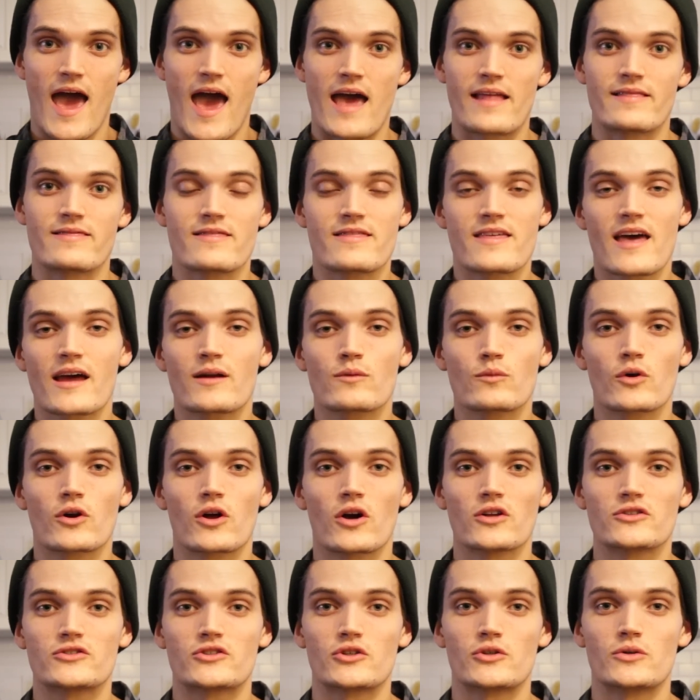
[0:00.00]
And then what
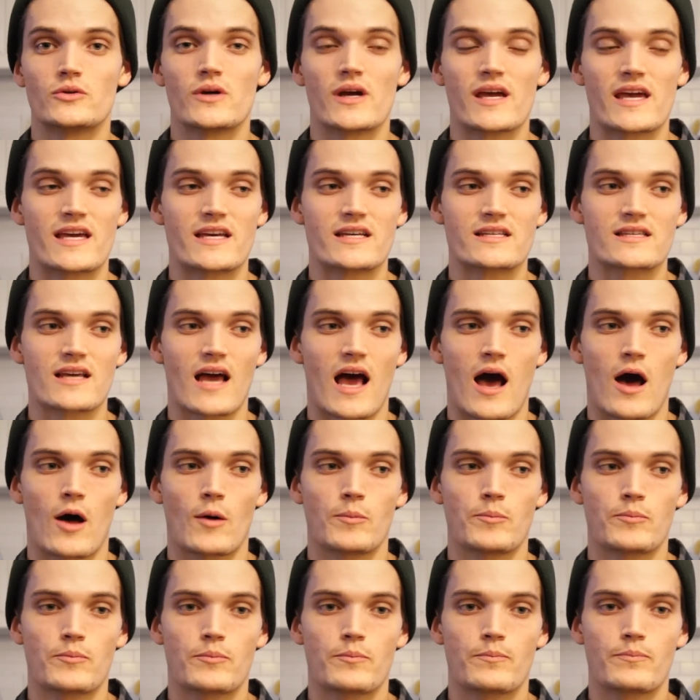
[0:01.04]
I'll do is
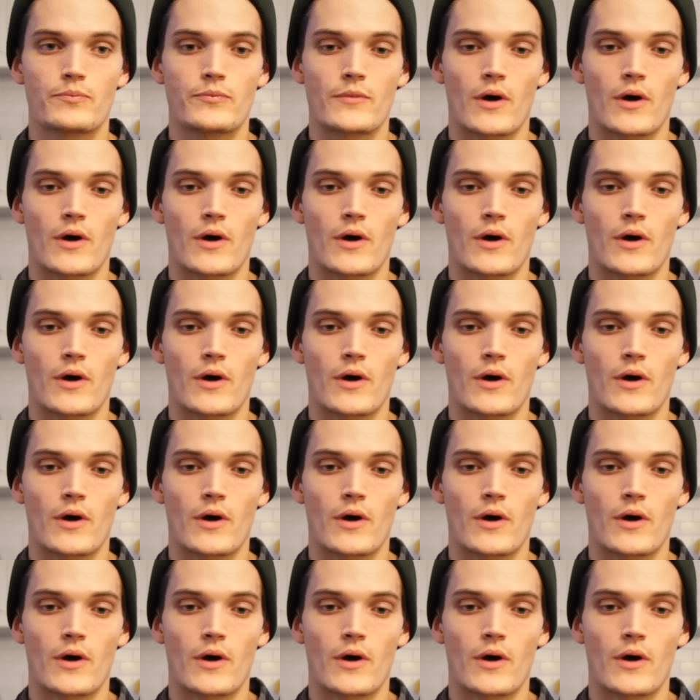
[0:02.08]
I'll